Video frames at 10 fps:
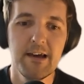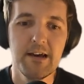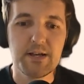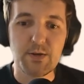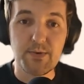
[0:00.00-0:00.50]

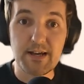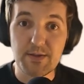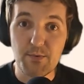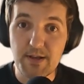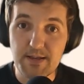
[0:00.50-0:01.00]
So that's the
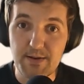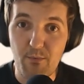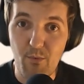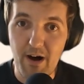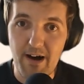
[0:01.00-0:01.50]
reason
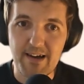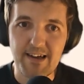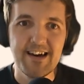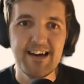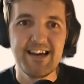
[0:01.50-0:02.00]
why
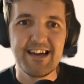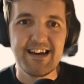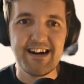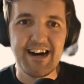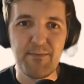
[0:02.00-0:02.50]

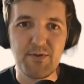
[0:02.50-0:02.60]
I'm not